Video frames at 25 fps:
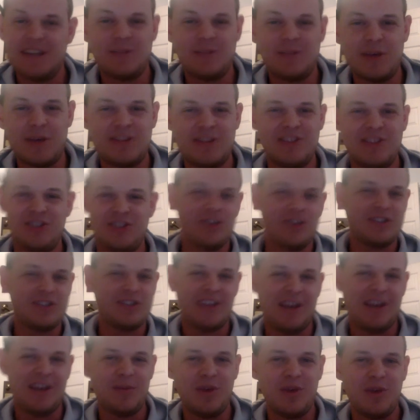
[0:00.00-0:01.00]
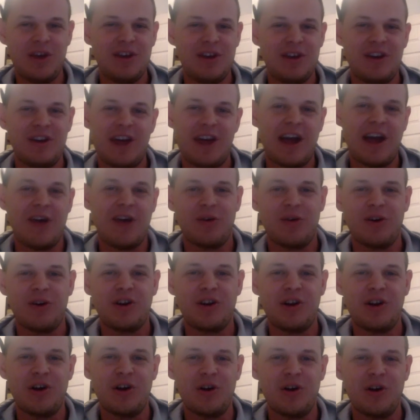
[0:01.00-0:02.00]
message just came in an hour
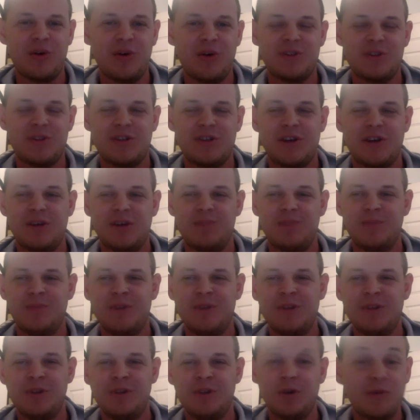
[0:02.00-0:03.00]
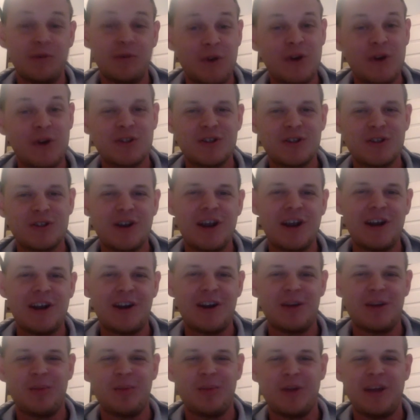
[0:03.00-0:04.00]
ago. It was a um, little first
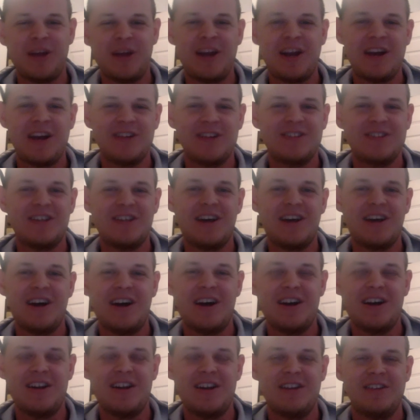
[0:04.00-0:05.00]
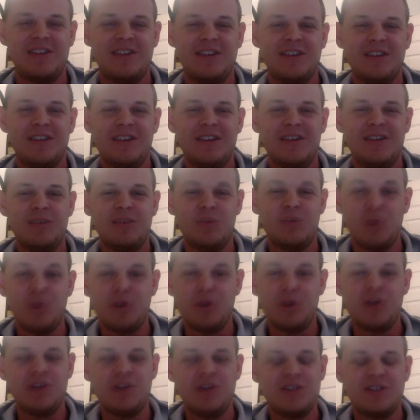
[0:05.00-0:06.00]
grader playing outside and
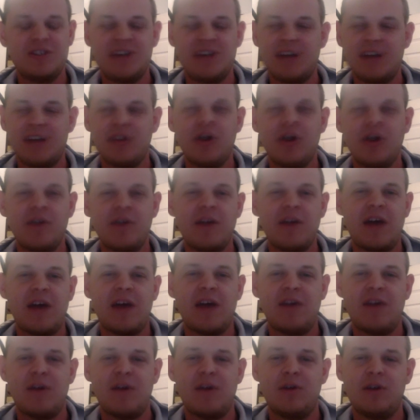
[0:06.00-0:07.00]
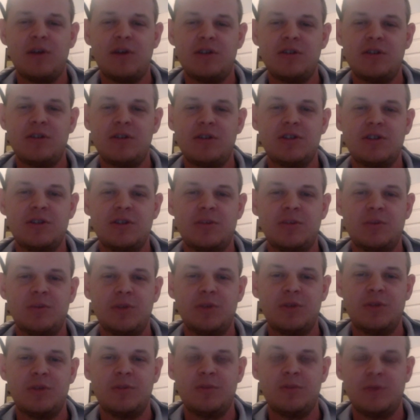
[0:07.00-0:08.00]
really just I love that I have that relationship with
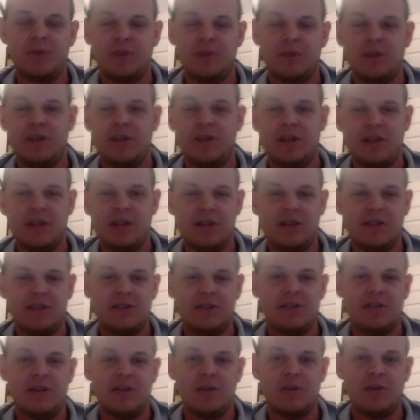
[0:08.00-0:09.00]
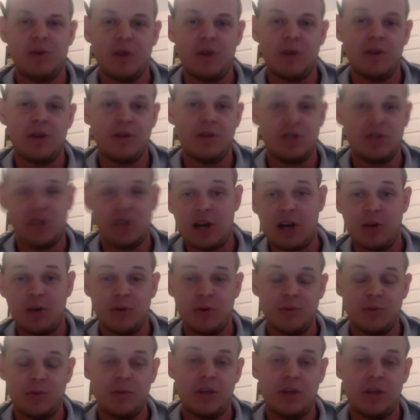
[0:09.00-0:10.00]
the with the kids and they want to share with
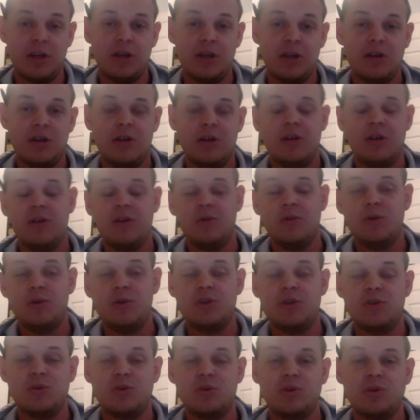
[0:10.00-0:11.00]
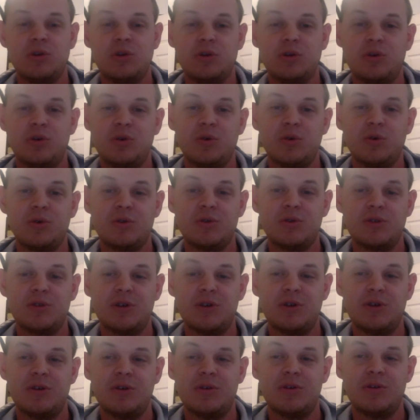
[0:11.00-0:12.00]
me, which is really cool.
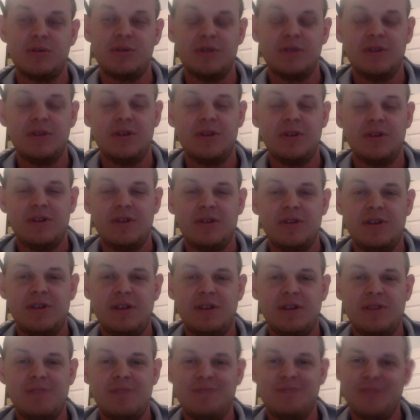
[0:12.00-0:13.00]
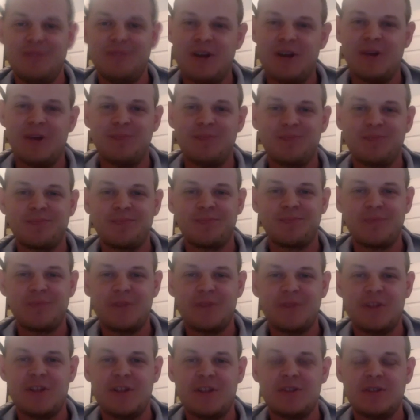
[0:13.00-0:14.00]
So yeah
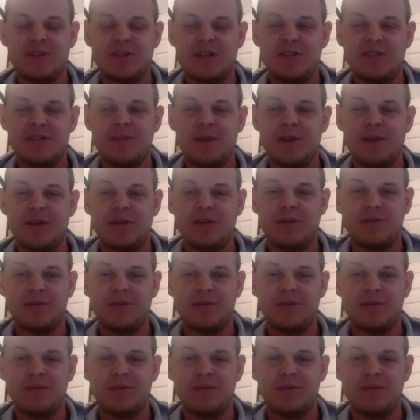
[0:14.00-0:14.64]
think that's, that's, that's good stuff,